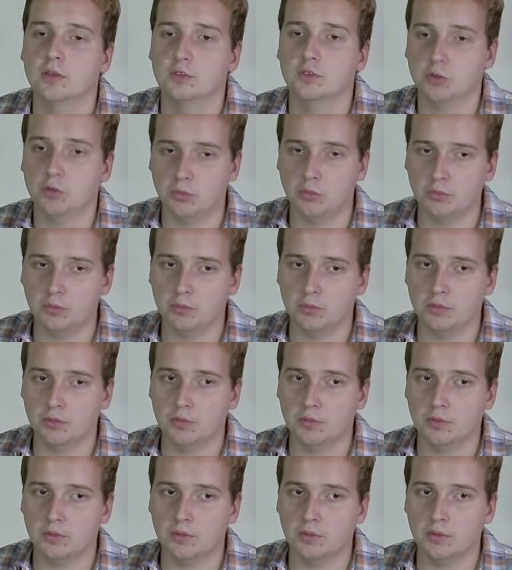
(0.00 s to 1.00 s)
So
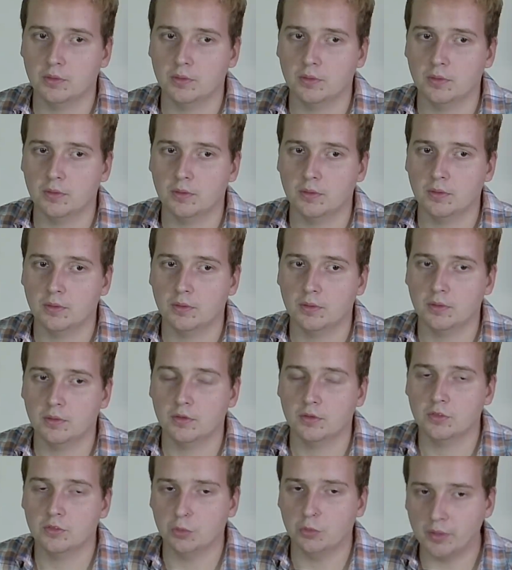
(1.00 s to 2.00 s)

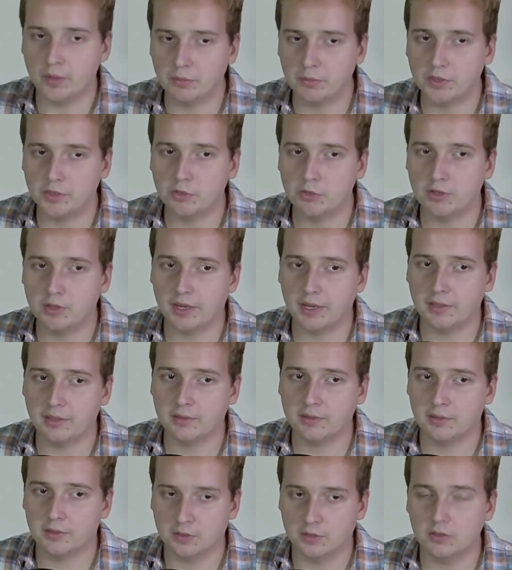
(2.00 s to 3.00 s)
when we do that,
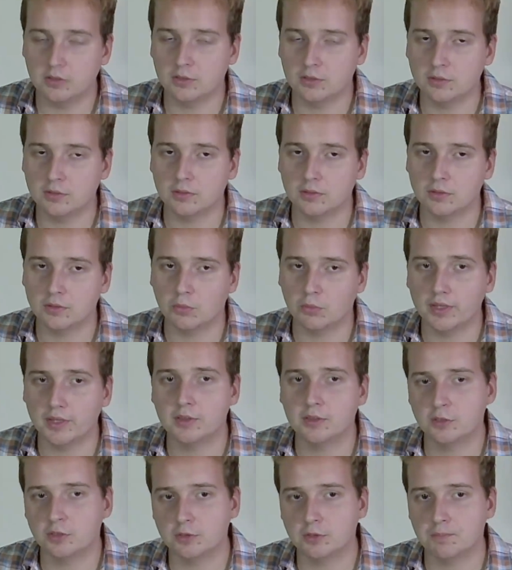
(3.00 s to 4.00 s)
the way
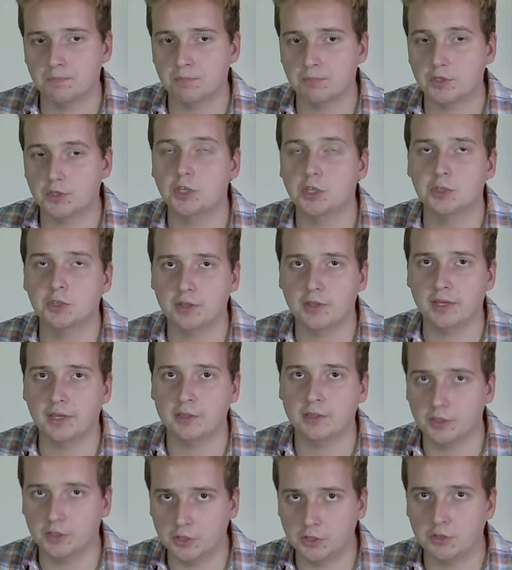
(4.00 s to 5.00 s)
to cure that,
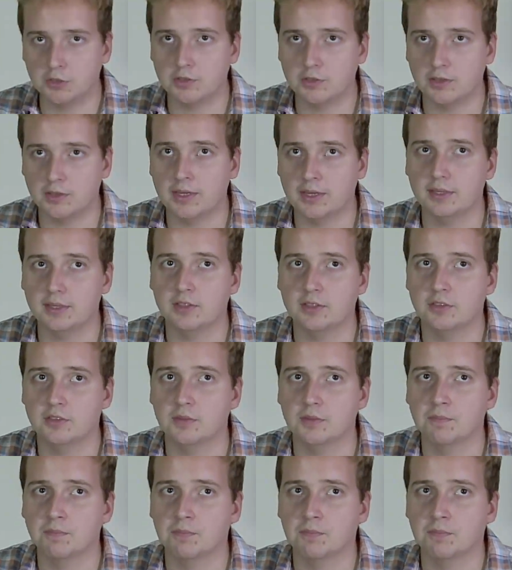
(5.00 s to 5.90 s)
the cure to that is